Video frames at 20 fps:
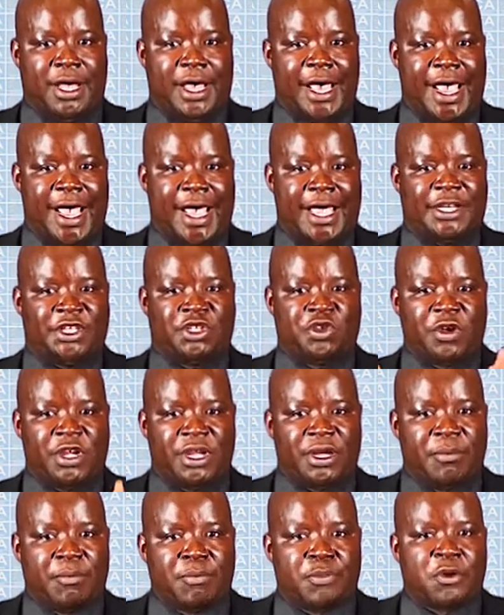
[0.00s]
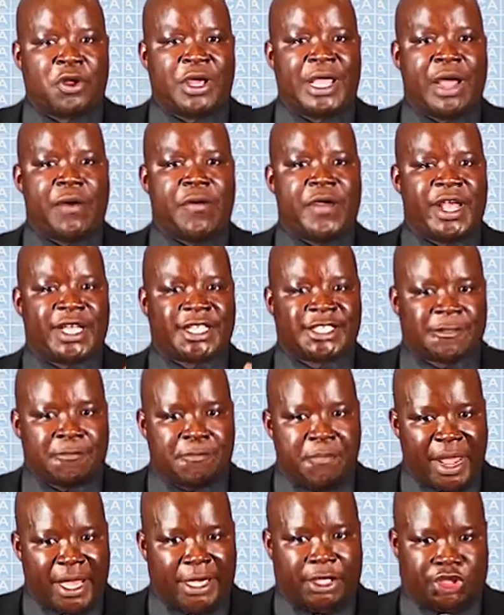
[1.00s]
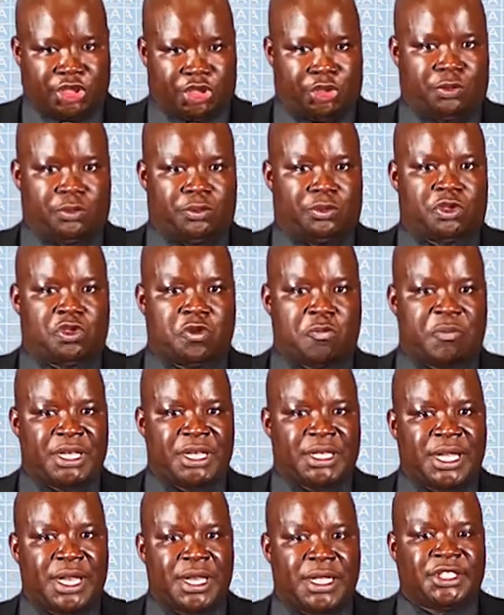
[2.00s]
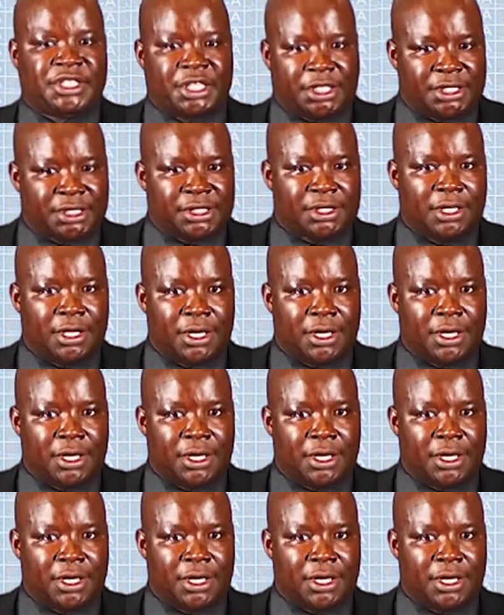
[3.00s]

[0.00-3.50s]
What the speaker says: and your employer will expect you to diligent.